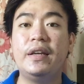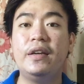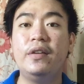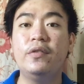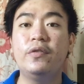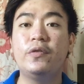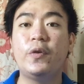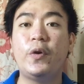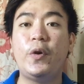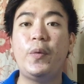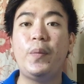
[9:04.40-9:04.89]

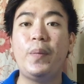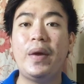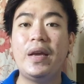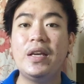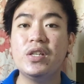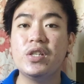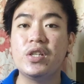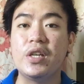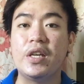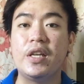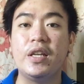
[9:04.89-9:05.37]

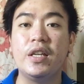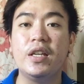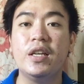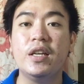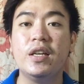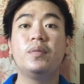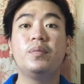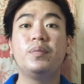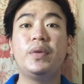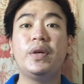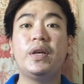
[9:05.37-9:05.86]
information
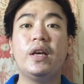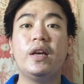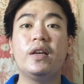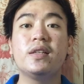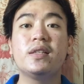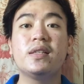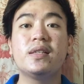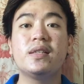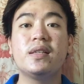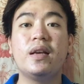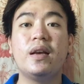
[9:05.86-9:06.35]

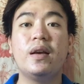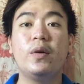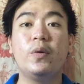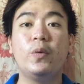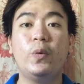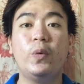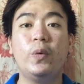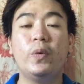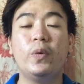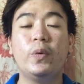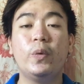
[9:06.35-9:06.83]
because
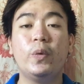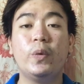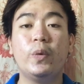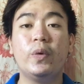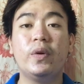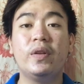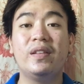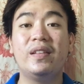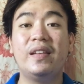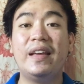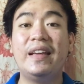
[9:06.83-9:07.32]

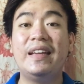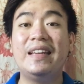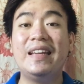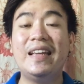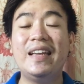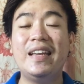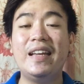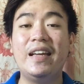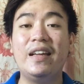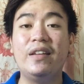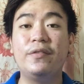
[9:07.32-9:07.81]
they
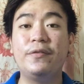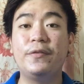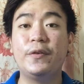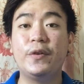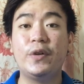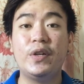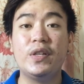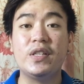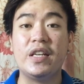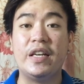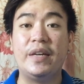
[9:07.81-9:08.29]
need it
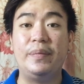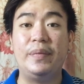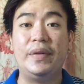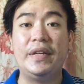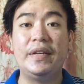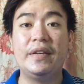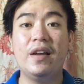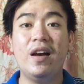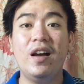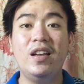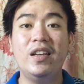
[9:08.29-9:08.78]
for
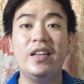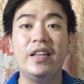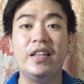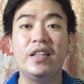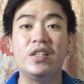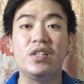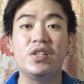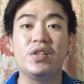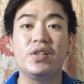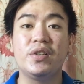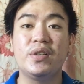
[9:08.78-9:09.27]
timely
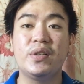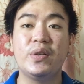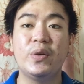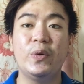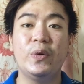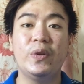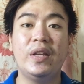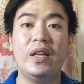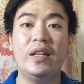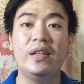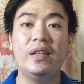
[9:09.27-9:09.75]
knowledge
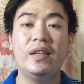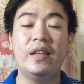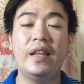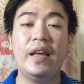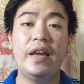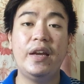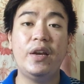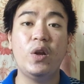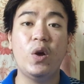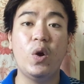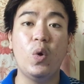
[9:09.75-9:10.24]
so that
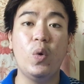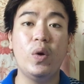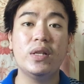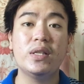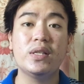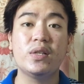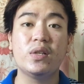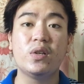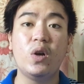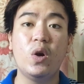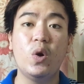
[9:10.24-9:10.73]
they know
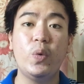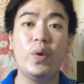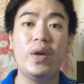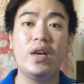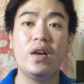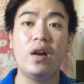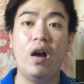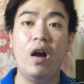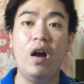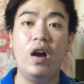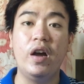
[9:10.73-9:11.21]
what's
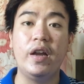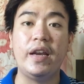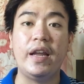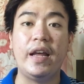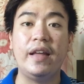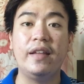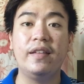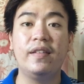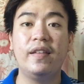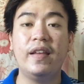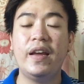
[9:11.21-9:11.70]
going on
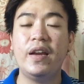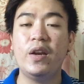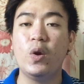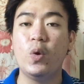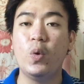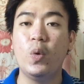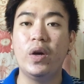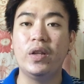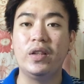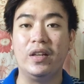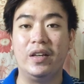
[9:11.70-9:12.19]
and they
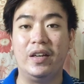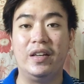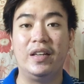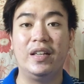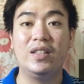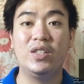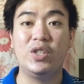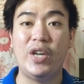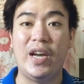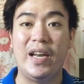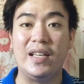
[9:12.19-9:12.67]
know what are
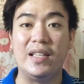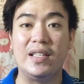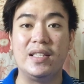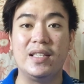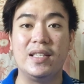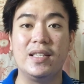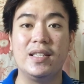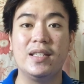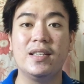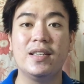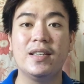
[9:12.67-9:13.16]
the
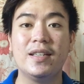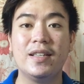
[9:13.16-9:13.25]
trends.